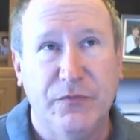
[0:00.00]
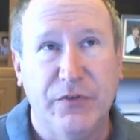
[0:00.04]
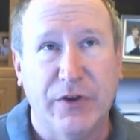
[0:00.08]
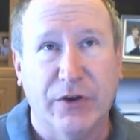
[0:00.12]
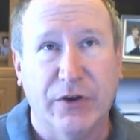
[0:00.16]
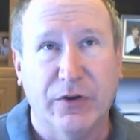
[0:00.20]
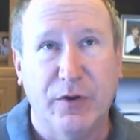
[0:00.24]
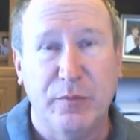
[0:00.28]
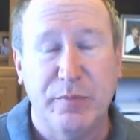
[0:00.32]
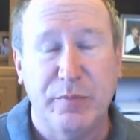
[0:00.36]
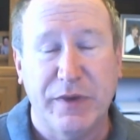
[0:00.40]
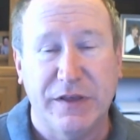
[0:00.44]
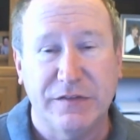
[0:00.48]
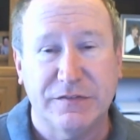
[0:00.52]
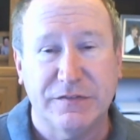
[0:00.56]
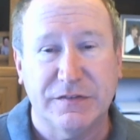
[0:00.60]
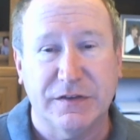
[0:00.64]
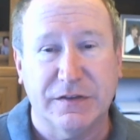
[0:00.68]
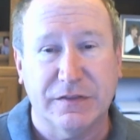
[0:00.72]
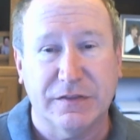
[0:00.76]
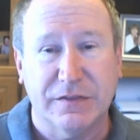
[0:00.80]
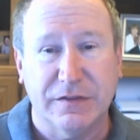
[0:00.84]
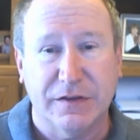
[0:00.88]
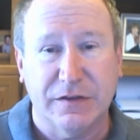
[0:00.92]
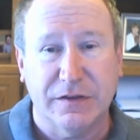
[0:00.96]
very
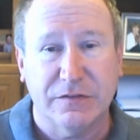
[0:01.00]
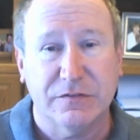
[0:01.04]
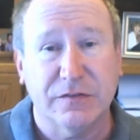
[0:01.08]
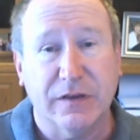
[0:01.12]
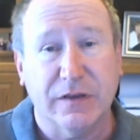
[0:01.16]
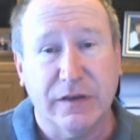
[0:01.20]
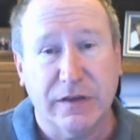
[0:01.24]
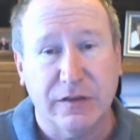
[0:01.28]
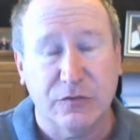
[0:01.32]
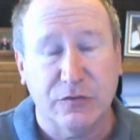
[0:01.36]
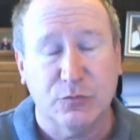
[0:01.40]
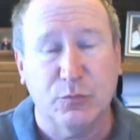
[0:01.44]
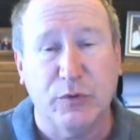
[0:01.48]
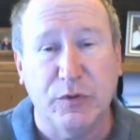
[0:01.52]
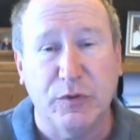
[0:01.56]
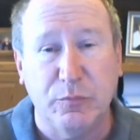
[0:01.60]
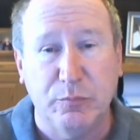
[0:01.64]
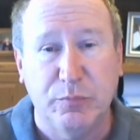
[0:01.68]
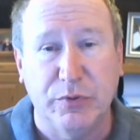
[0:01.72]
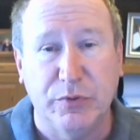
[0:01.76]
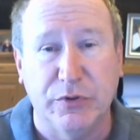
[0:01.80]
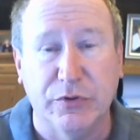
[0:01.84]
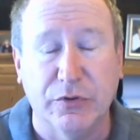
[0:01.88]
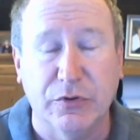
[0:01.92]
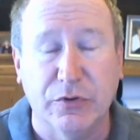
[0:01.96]
basic things like as we
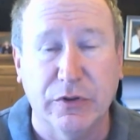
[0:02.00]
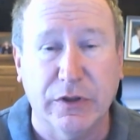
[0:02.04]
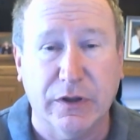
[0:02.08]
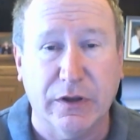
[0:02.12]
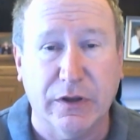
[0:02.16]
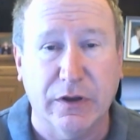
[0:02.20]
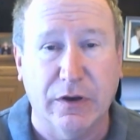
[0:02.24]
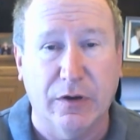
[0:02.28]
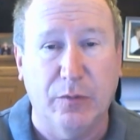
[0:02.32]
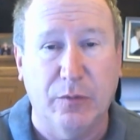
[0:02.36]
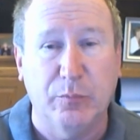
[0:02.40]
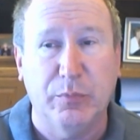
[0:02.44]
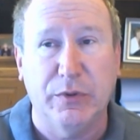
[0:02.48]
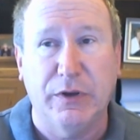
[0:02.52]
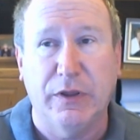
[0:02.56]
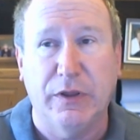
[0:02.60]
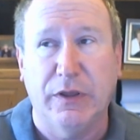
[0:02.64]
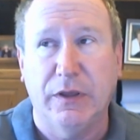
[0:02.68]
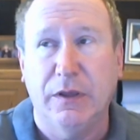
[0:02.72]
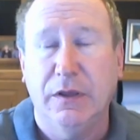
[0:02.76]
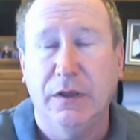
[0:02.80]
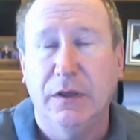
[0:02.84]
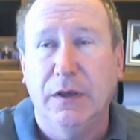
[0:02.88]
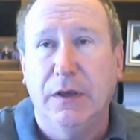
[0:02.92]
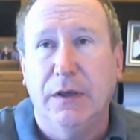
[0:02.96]
build a
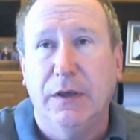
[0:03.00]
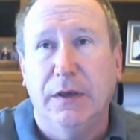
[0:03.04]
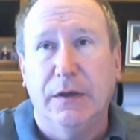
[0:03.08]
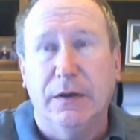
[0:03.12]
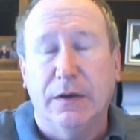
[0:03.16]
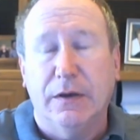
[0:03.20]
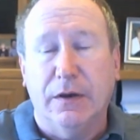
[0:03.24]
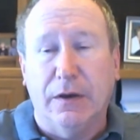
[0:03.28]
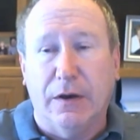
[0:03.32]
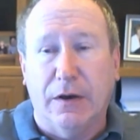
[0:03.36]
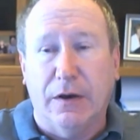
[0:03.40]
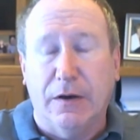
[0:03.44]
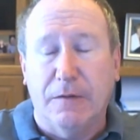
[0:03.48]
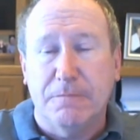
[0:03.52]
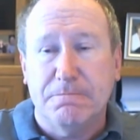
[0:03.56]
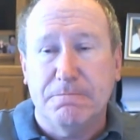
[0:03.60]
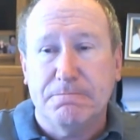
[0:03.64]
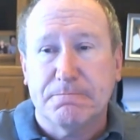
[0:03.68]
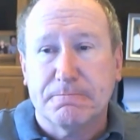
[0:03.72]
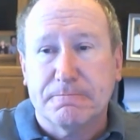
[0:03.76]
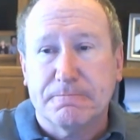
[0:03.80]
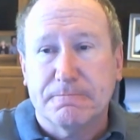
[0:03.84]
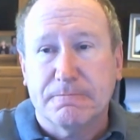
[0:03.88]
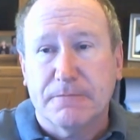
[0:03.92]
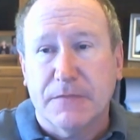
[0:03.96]
company,
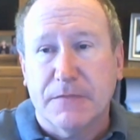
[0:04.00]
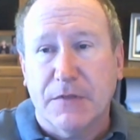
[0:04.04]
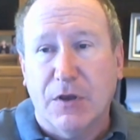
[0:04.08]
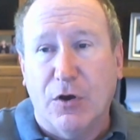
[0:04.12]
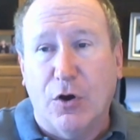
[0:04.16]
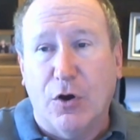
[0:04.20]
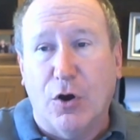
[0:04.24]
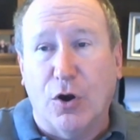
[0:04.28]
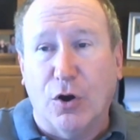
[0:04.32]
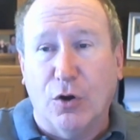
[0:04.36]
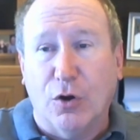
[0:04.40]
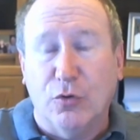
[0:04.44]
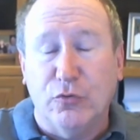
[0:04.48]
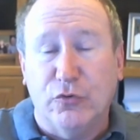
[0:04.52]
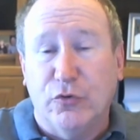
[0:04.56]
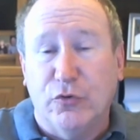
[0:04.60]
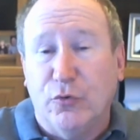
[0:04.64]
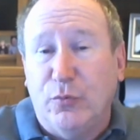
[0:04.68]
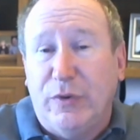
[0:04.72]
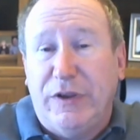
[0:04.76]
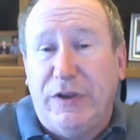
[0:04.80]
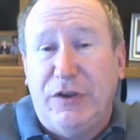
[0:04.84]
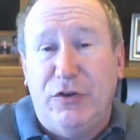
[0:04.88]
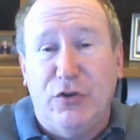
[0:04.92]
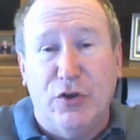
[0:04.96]

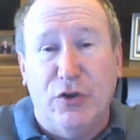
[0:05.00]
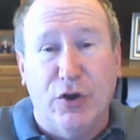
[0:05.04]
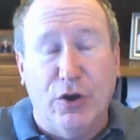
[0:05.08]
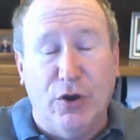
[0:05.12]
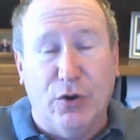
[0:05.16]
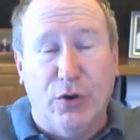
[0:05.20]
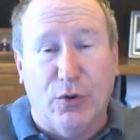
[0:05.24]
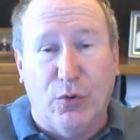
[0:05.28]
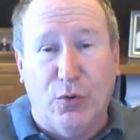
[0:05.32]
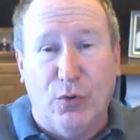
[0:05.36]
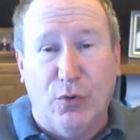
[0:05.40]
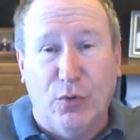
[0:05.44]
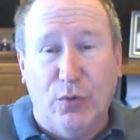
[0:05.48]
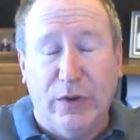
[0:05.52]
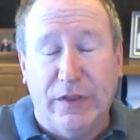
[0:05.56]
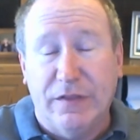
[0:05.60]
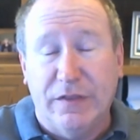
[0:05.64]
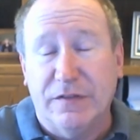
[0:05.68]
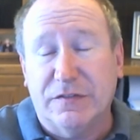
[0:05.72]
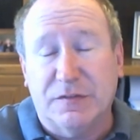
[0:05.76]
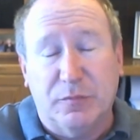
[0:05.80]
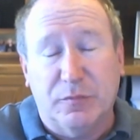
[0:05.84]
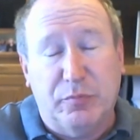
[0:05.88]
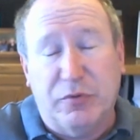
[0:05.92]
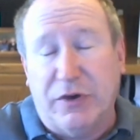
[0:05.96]
do we know,
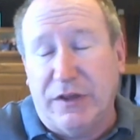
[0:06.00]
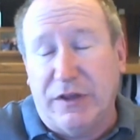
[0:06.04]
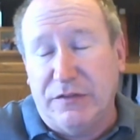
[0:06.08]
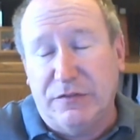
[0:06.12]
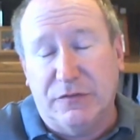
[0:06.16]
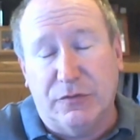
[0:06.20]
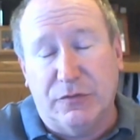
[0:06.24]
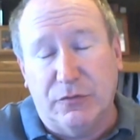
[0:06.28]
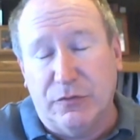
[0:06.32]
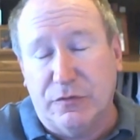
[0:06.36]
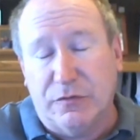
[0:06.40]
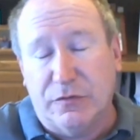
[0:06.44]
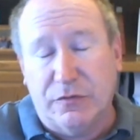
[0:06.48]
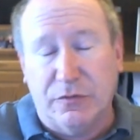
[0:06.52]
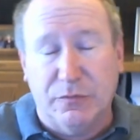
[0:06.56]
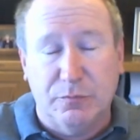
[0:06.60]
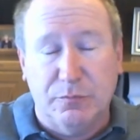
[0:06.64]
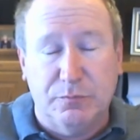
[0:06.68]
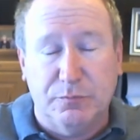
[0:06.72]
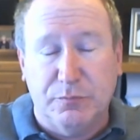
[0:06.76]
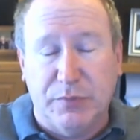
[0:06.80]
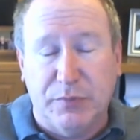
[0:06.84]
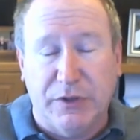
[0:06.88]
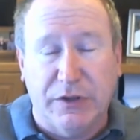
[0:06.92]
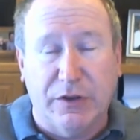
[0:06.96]
and this applies
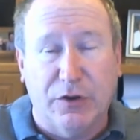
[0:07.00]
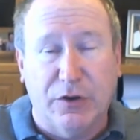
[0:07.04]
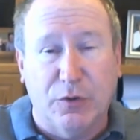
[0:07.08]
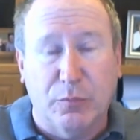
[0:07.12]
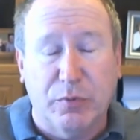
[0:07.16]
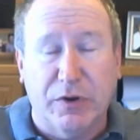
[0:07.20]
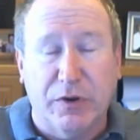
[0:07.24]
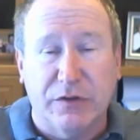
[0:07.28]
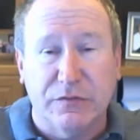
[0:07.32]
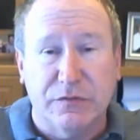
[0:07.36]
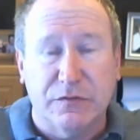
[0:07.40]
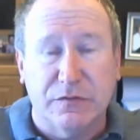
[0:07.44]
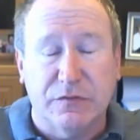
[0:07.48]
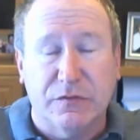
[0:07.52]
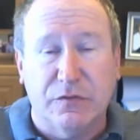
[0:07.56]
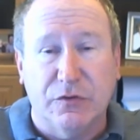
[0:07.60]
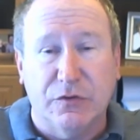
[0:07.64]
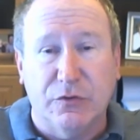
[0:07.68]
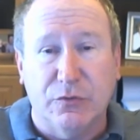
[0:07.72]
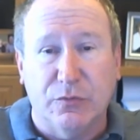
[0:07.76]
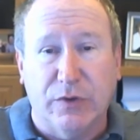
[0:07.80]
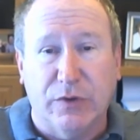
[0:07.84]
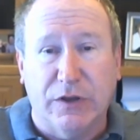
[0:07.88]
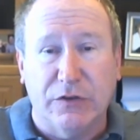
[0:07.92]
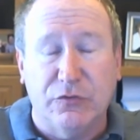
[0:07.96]
to big enterprises
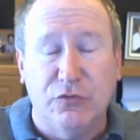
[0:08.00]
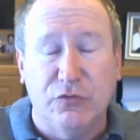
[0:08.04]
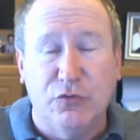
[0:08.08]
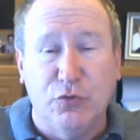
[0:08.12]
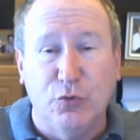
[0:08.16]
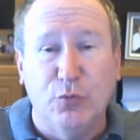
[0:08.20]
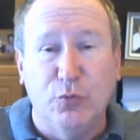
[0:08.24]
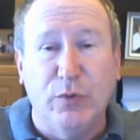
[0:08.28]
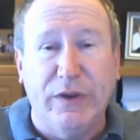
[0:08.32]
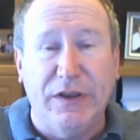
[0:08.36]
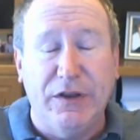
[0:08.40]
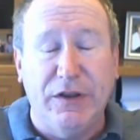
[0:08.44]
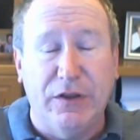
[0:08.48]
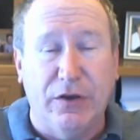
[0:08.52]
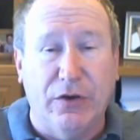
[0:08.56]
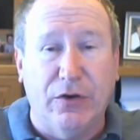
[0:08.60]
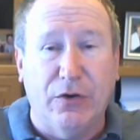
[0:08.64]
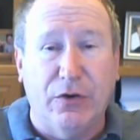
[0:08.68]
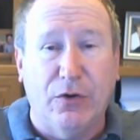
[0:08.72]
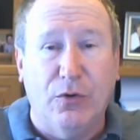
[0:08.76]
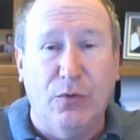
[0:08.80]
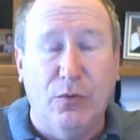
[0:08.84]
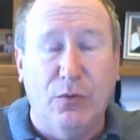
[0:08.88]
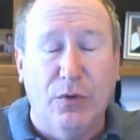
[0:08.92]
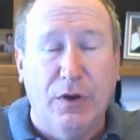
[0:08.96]
too, like do we
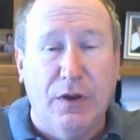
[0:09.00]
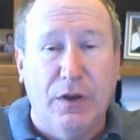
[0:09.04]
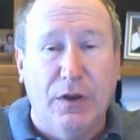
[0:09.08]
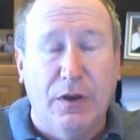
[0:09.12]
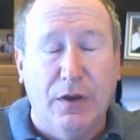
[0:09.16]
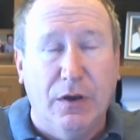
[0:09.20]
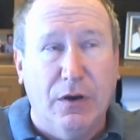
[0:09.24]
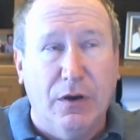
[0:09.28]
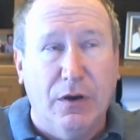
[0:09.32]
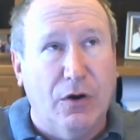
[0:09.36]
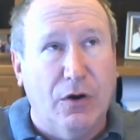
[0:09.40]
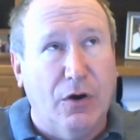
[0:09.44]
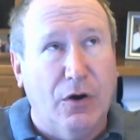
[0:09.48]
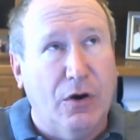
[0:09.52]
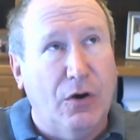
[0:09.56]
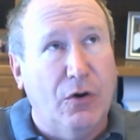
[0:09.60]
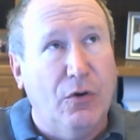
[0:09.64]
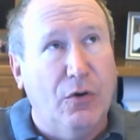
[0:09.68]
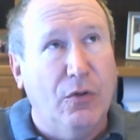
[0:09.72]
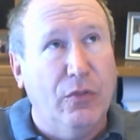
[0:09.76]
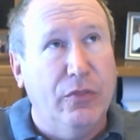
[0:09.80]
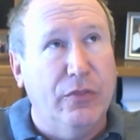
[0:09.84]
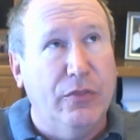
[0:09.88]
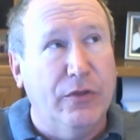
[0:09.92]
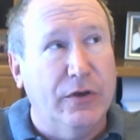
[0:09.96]
know
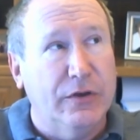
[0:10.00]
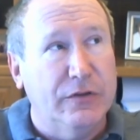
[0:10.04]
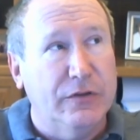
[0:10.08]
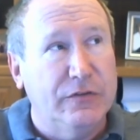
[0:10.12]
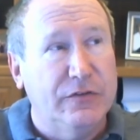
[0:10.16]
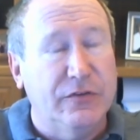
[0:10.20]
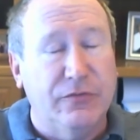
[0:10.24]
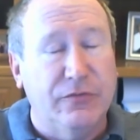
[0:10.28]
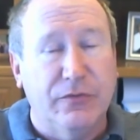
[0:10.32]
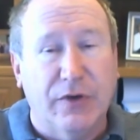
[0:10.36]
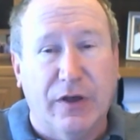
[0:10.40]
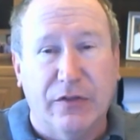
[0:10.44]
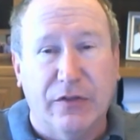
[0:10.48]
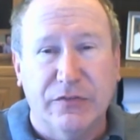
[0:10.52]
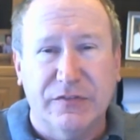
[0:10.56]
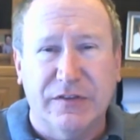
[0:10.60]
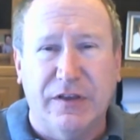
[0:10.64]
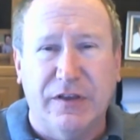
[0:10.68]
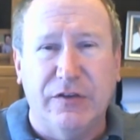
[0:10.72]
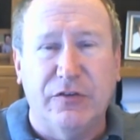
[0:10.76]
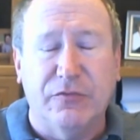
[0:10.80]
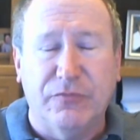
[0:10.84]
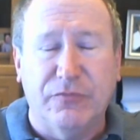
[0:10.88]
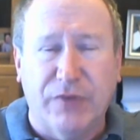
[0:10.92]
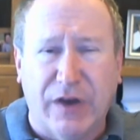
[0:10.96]
all the, I'll
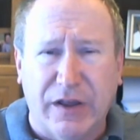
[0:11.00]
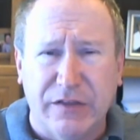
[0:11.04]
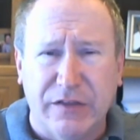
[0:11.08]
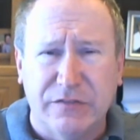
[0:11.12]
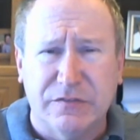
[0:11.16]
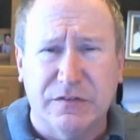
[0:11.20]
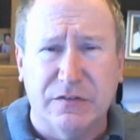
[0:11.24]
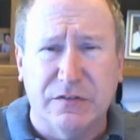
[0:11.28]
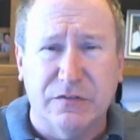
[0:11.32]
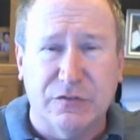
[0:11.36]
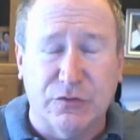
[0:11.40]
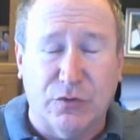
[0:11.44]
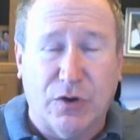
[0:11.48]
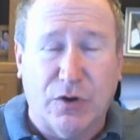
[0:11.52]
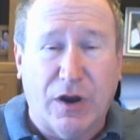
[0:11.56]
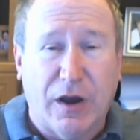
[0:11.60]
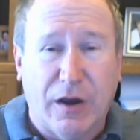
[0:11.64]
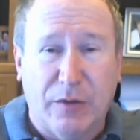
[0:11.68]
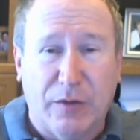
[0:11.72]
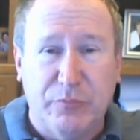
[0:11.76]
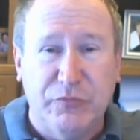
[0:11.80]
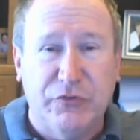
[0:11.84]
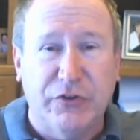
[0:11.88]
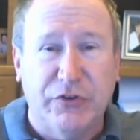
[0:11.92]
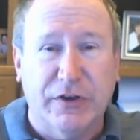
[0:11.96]
say devices or
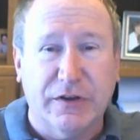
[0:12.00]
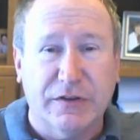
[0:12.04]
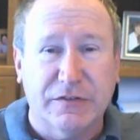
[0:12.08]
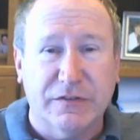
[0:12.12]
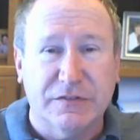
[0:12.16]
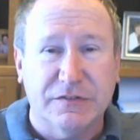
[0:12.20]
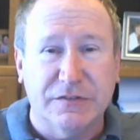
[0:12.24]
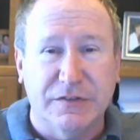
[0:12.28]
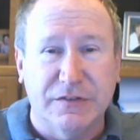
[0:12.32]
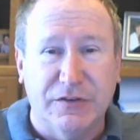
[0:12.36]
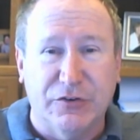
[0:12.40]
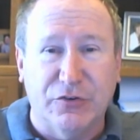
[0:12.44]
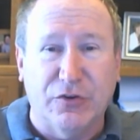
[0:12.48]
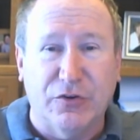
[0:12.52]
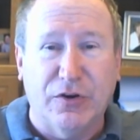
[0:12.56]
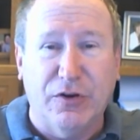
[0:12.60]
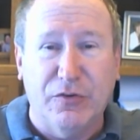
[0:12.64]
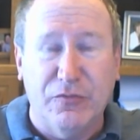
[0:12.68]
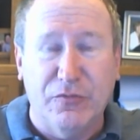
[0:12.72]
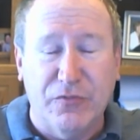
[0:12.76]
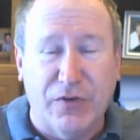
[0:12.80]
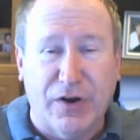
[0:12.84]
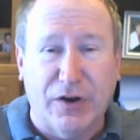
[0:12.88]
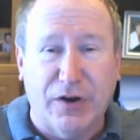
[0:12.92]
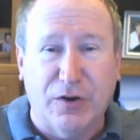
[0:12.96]
objects in
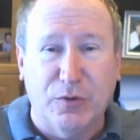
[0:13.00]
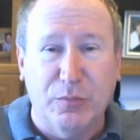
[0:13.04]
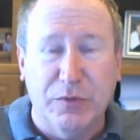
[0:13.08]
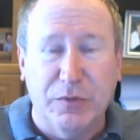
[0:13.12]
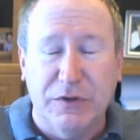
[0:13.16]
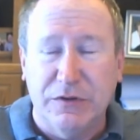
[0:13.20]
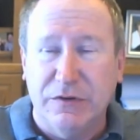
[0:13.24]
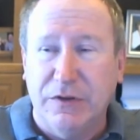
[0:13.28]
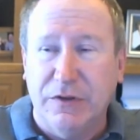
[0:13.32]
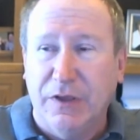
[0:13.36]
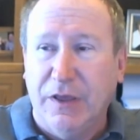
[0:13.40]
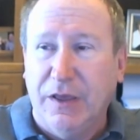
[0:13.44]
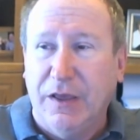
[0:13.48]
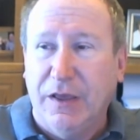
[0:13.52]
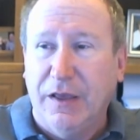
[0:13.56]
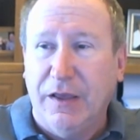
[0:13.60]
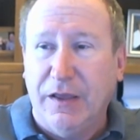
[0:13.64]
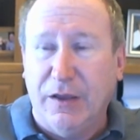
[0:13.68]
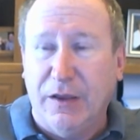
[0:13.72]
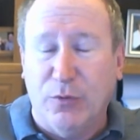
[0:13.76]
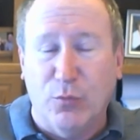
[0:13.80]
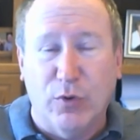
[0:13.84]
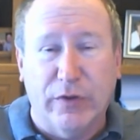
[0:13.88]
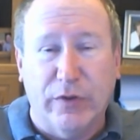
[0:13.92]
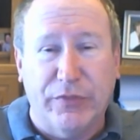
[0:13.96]
our environment
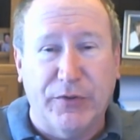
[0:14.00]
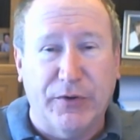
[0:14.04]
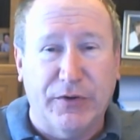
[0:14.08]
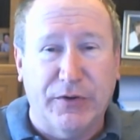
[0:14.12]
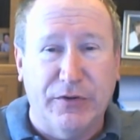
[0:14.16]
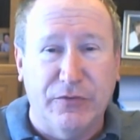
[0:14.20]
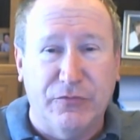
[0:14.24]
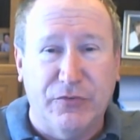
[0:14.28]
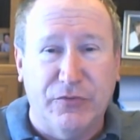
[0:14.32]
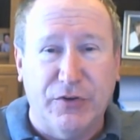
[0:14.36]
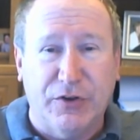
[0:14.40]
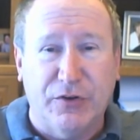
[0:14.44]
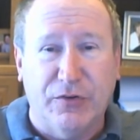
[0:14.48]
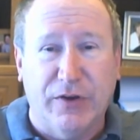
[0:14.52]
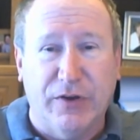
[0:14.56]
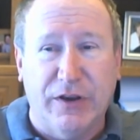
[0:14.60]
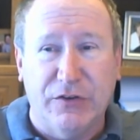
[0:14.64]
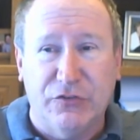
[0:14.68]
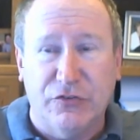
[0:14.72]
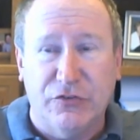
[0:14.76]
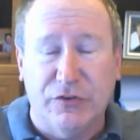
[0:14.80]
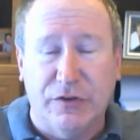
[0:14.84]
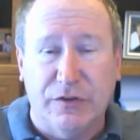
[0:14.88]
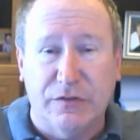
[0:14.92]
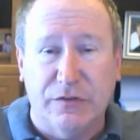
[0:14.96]
and what their
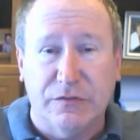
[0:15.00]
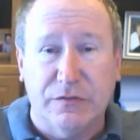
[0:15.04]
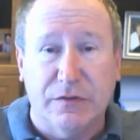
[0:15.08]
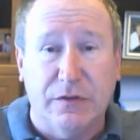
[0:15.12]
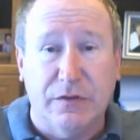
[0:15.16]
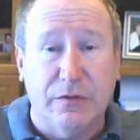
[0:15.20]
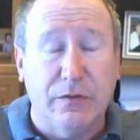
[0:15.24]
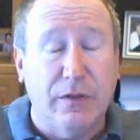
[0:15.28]
configuration is?